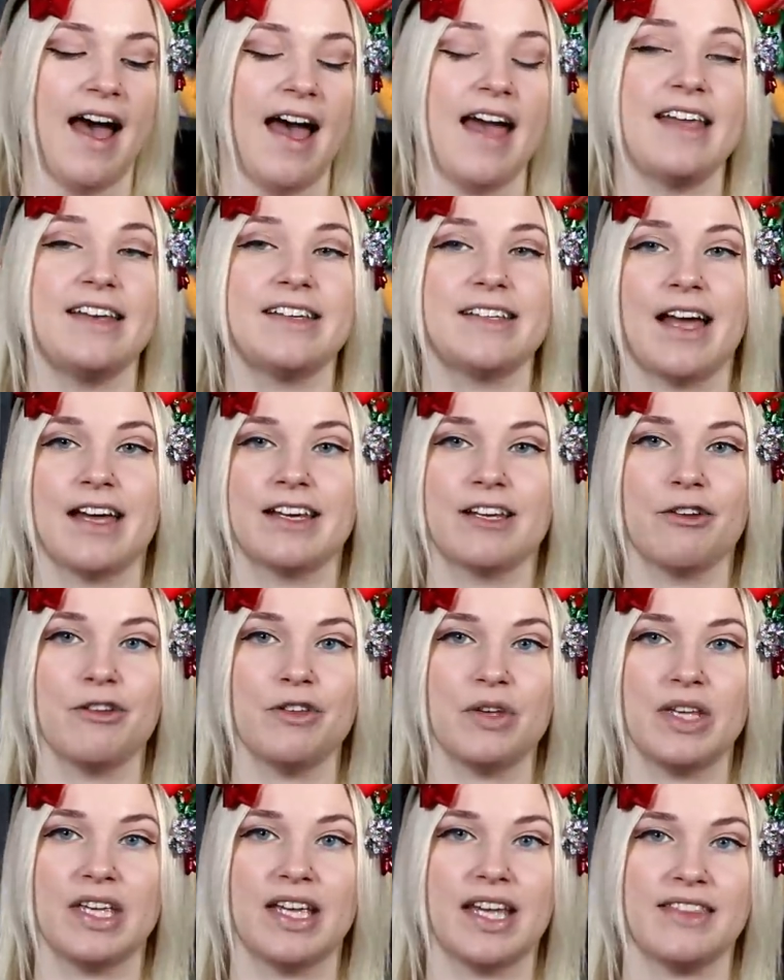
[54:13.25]
and I know
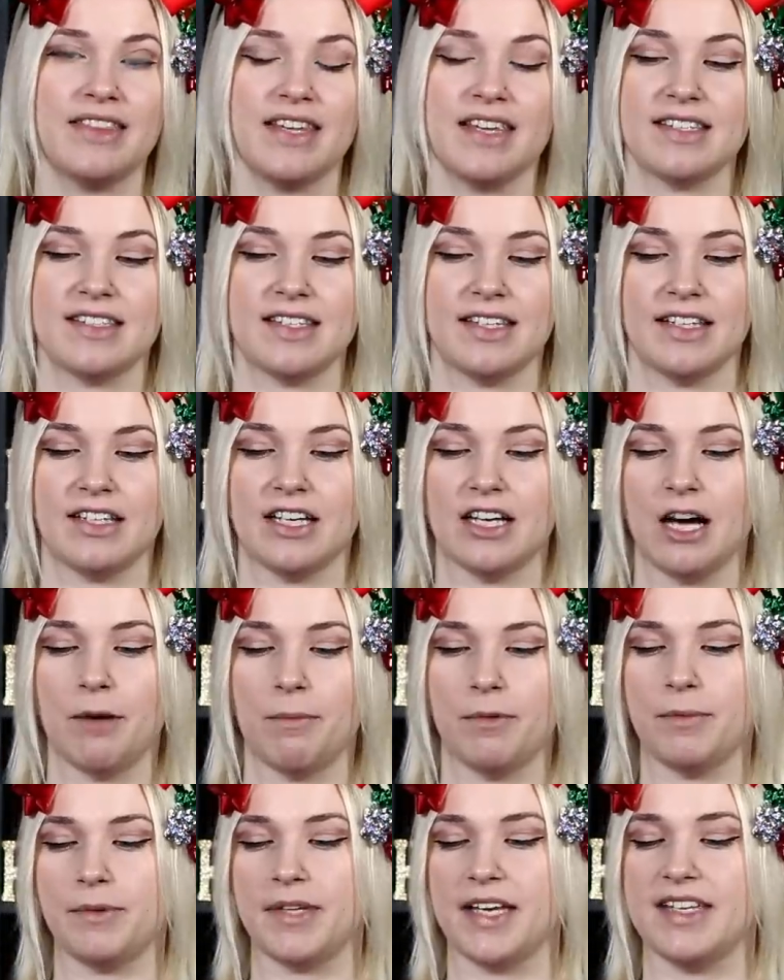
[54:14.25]
you can get these at like a
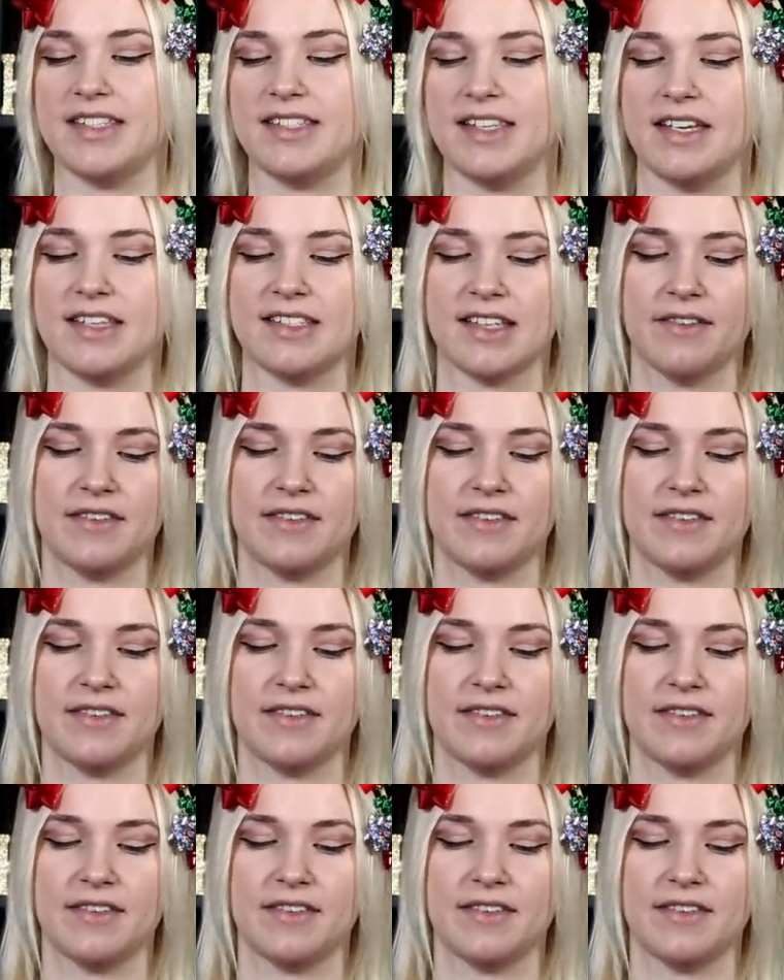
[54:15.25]
couple places.